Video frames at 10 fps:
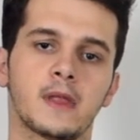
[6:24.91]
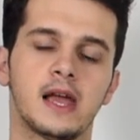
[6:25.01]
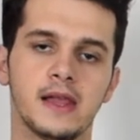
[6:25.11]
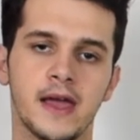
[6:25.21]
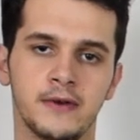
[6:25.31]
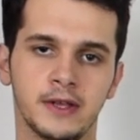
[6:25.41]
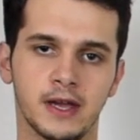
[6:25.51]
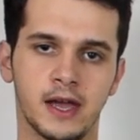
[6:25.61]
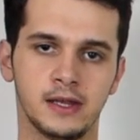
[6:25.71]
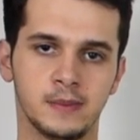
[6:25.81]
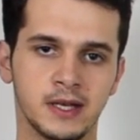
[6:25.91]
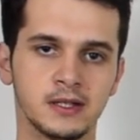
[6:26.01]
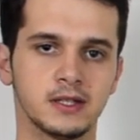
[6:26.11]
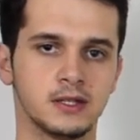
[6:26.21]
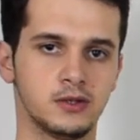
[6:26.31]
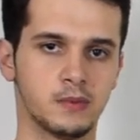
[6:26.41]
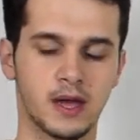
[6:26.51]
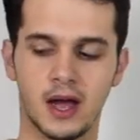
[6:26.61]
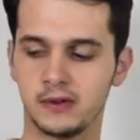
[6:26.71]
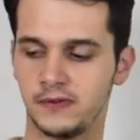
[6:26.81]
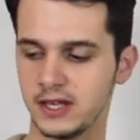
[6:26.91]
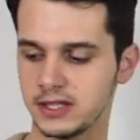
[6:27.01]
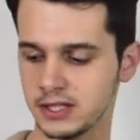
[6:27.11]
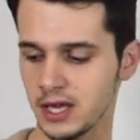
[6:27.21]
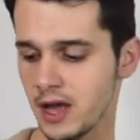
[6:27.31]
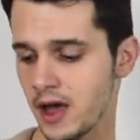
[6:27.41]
a layering element into my outfits.